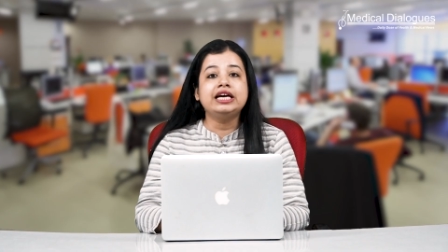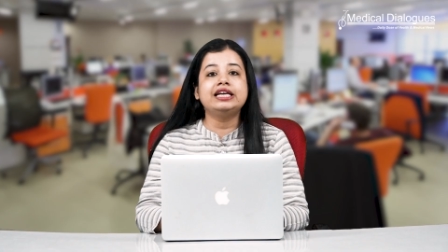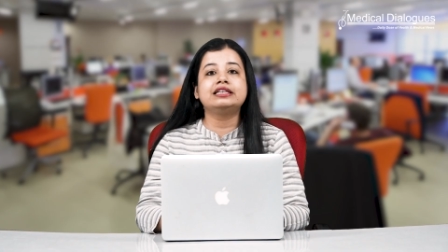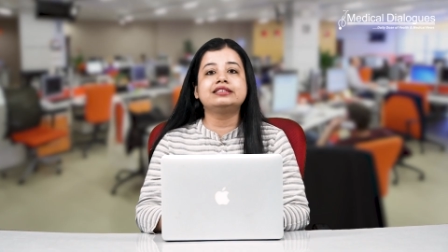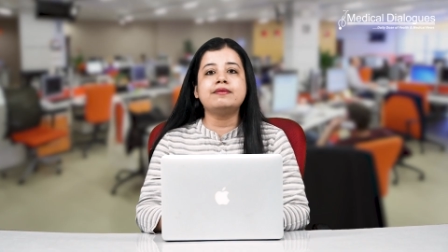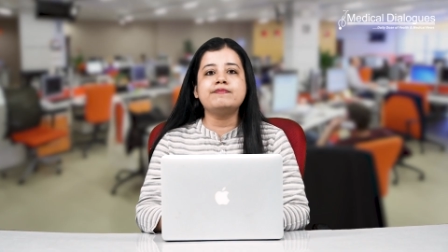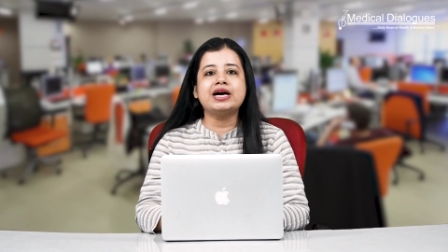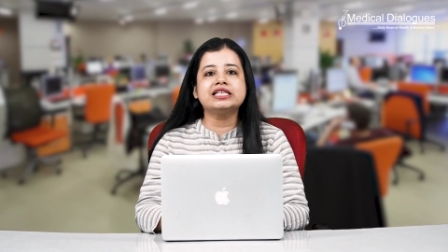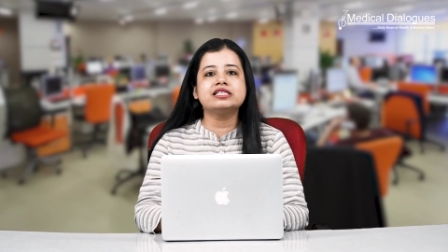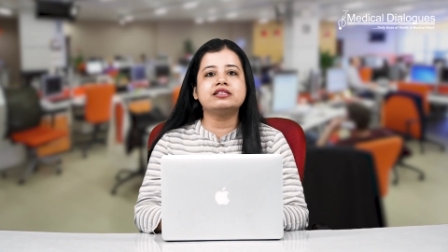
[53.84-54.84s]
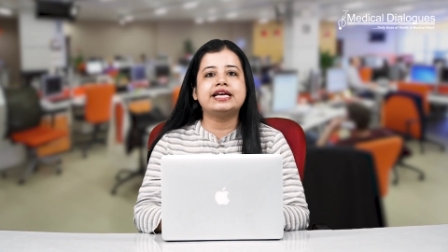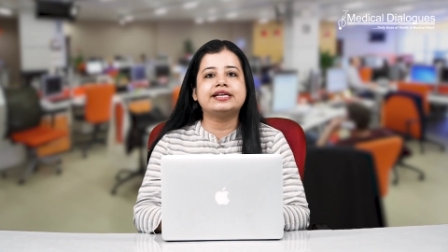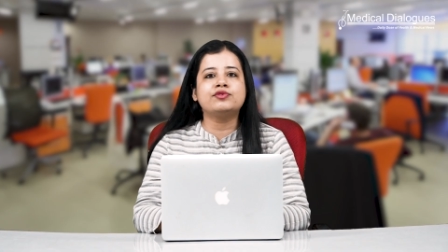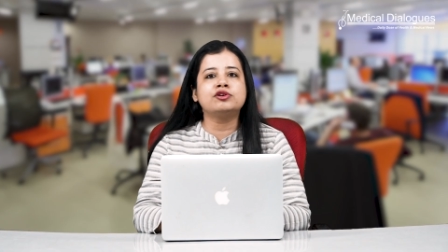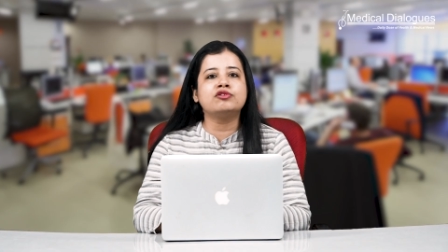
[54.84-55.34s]
It encompasses a
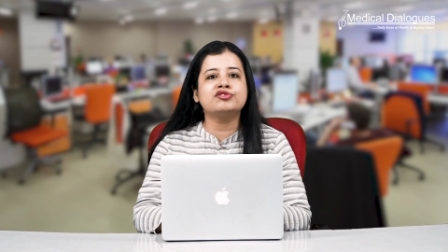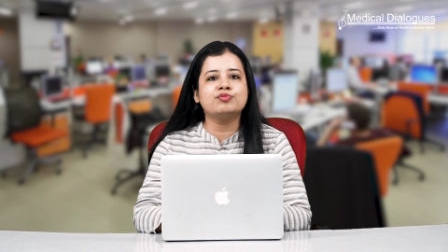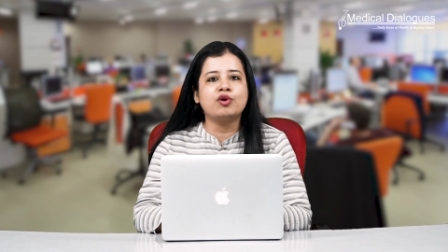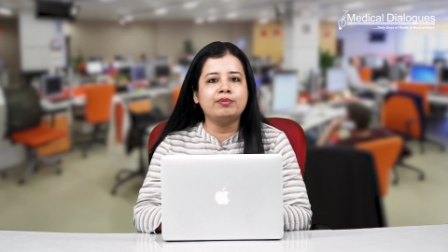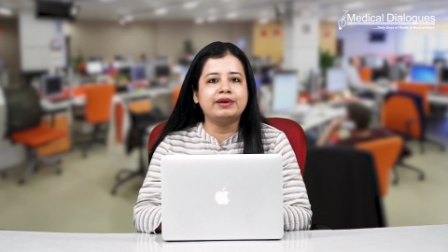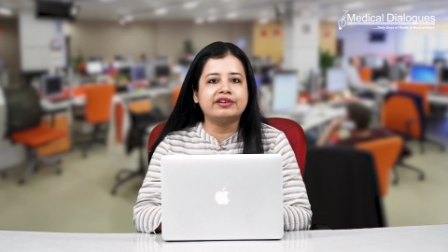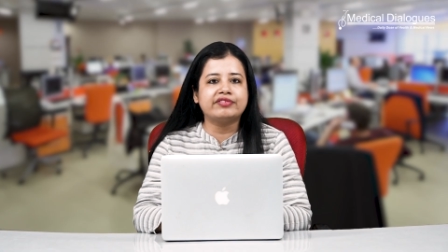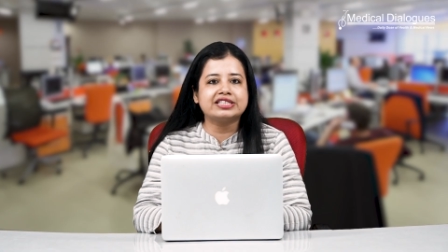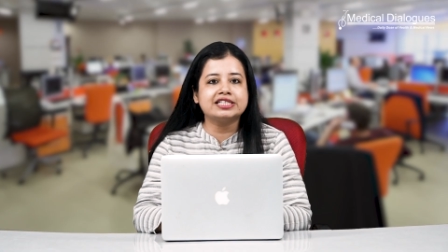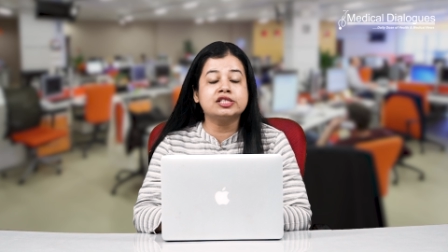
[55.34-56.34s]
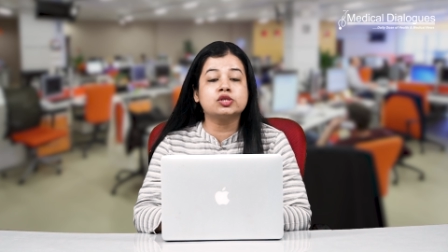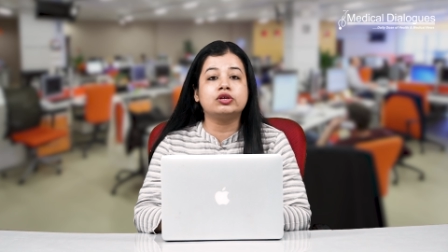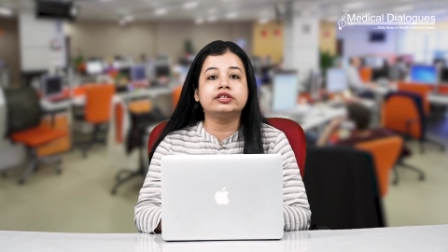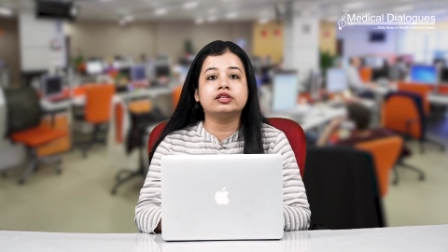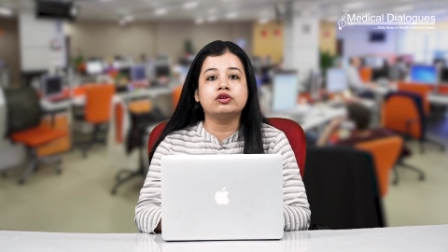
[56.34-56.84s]
network of small blood vessels
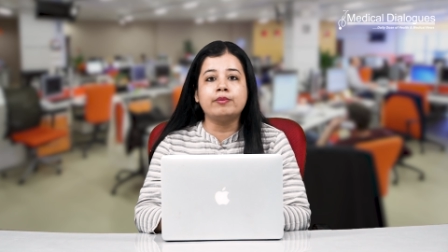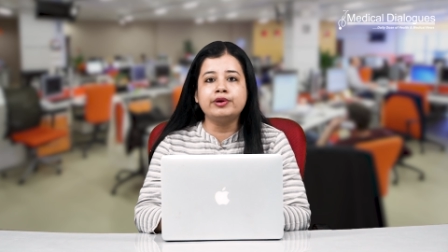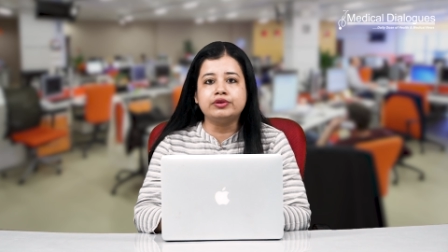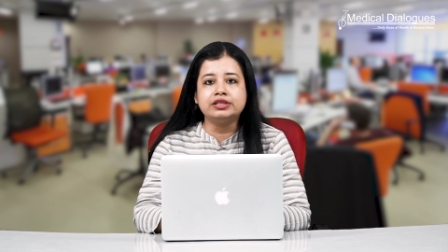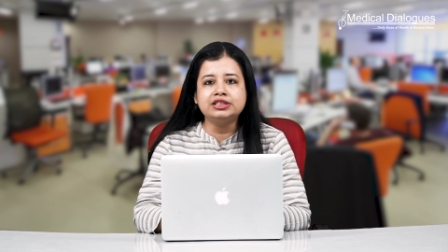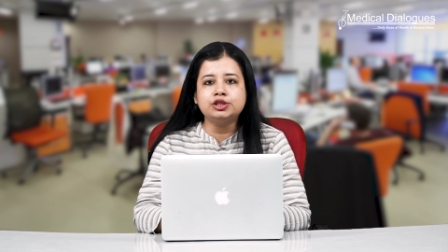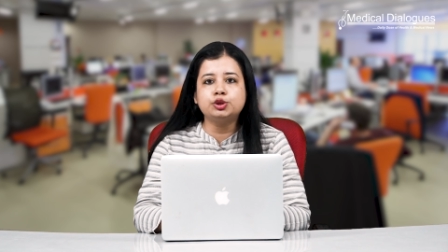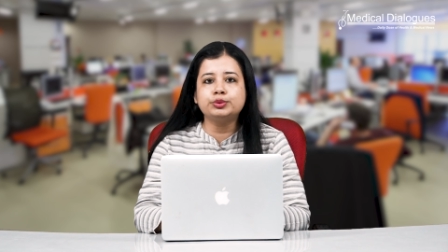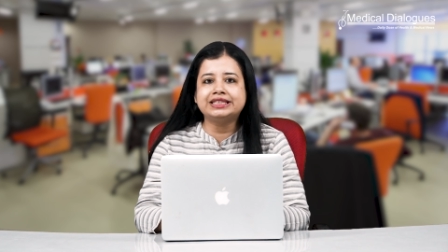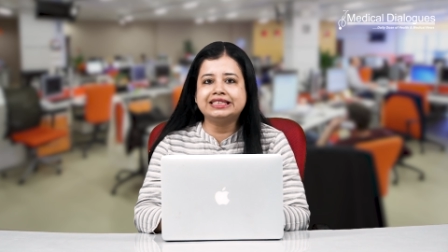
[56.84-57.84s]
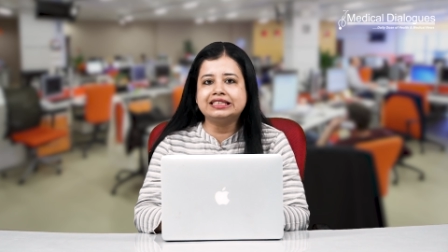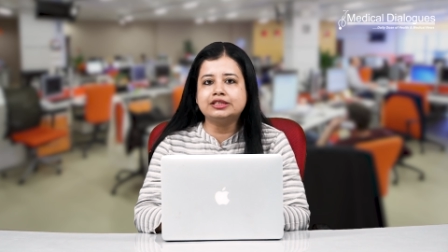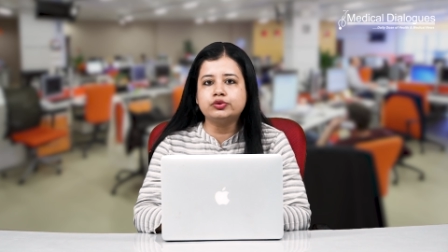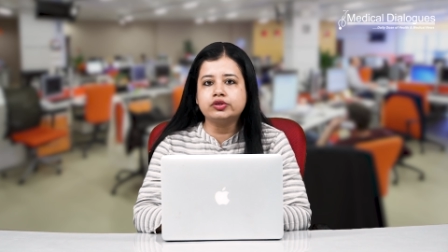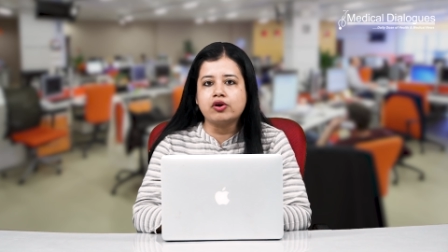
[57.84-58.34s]
called the glomerulus, twisted
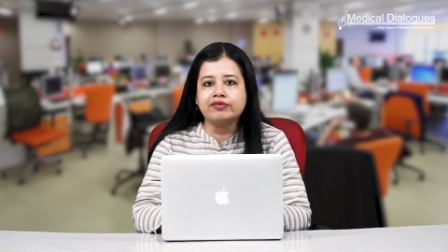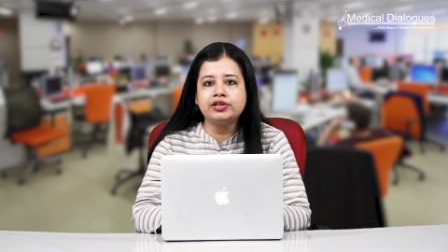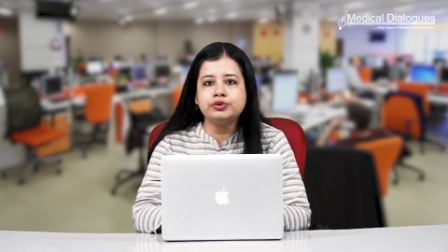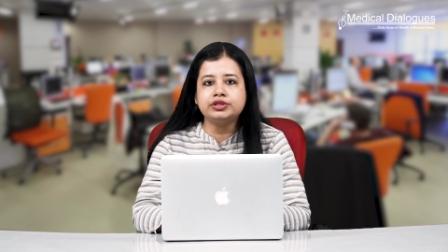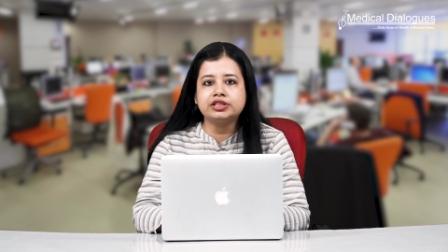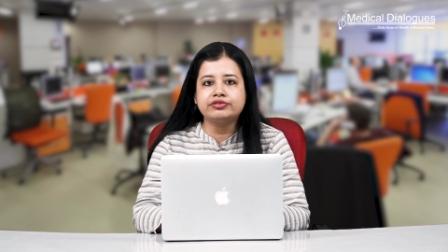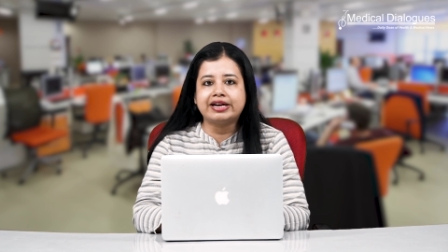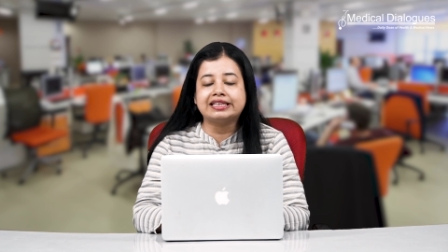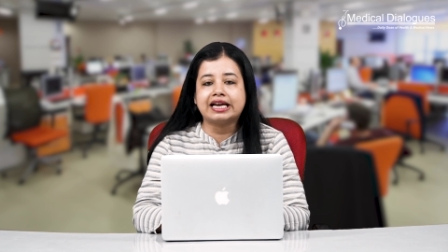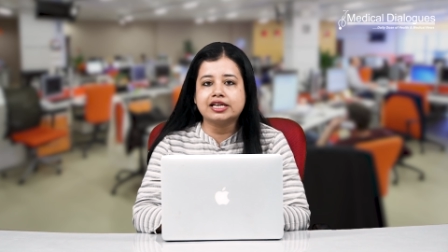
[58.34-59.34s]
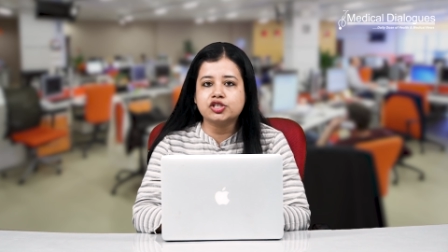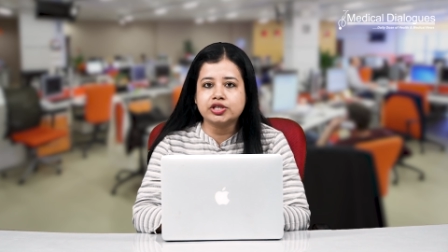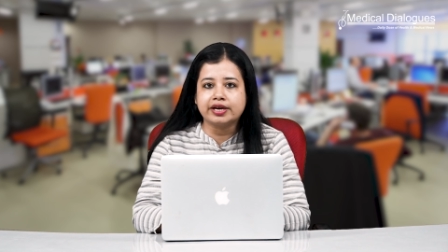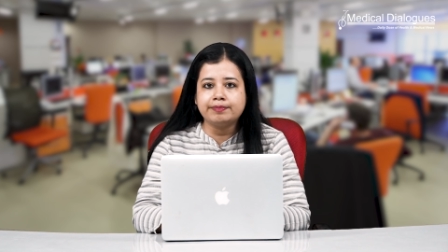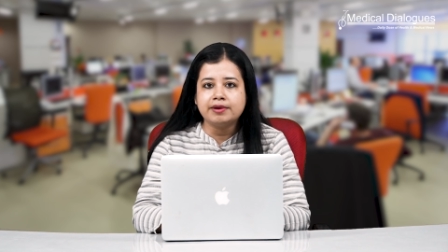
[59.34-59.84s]
into a convoluted thread-like
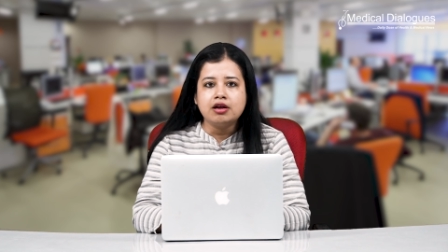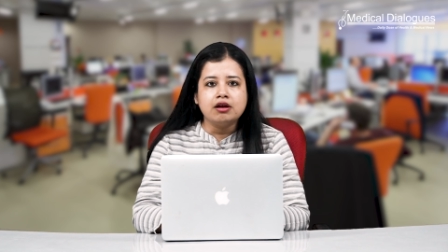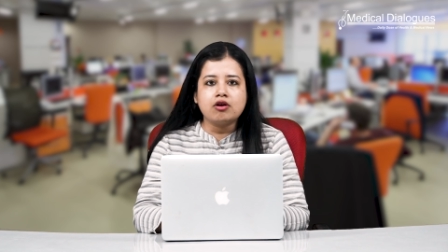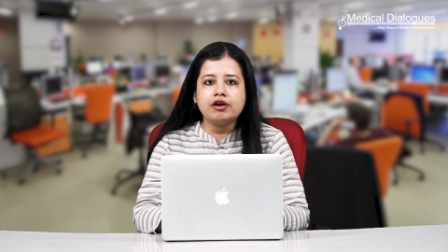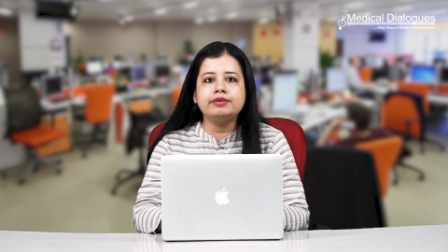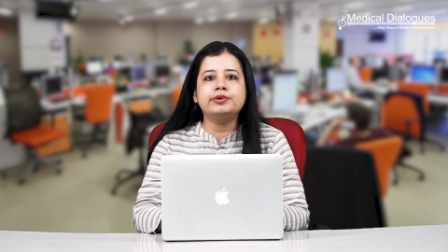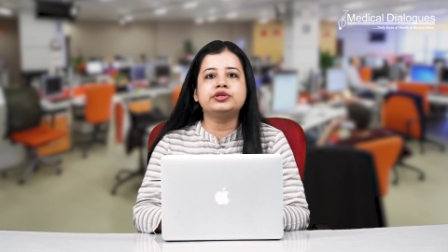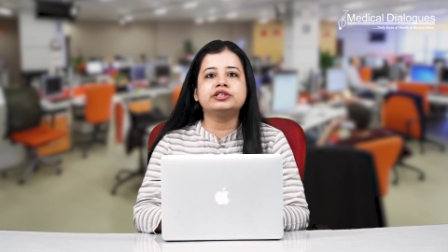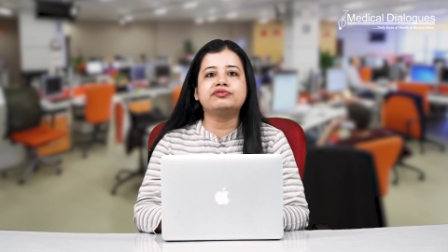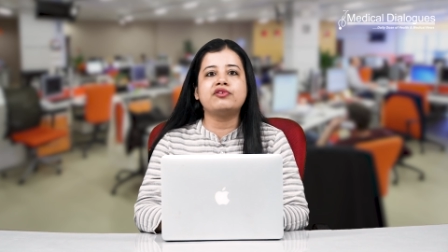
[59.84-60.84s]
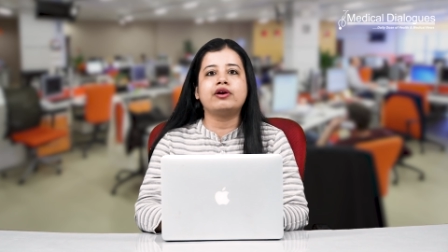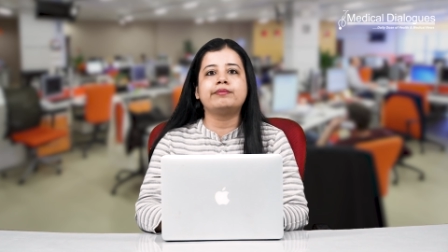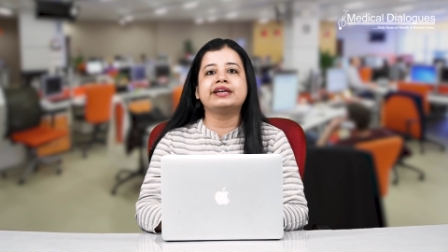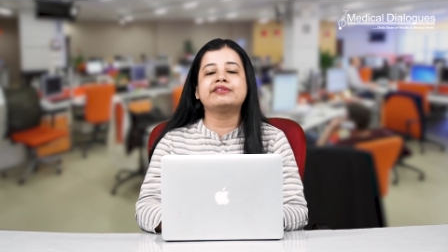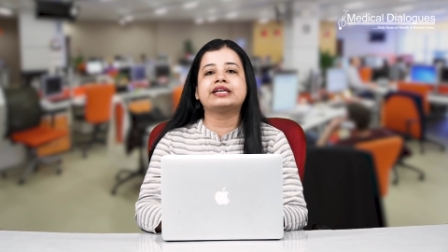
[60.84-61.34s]
shape, contributing to
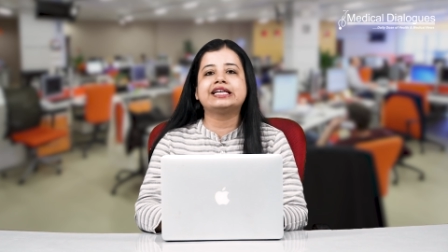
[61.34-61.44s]
forming